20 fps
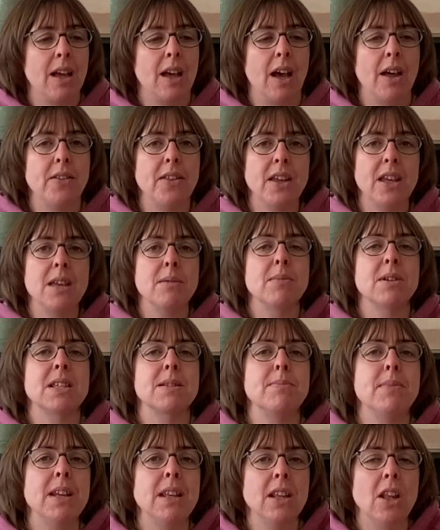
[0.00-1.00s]
I think it must
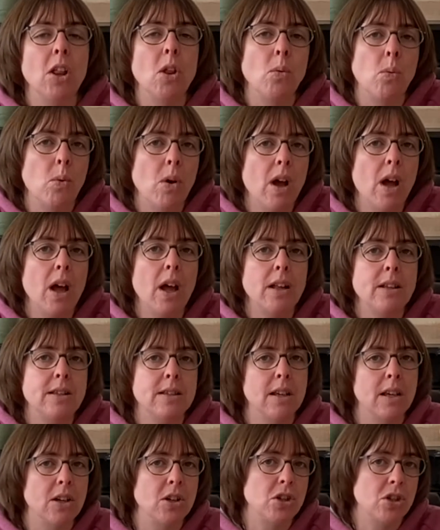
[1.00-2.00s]
mean that the words
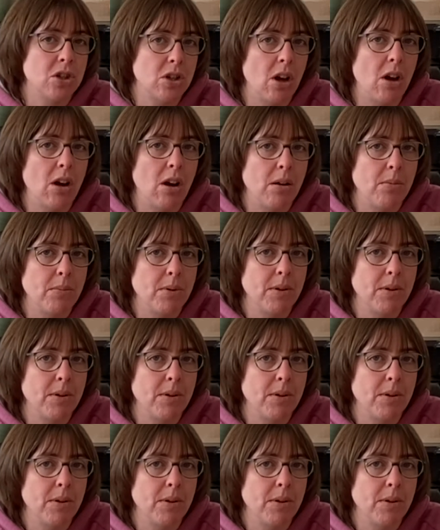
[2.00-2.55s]
are sharp.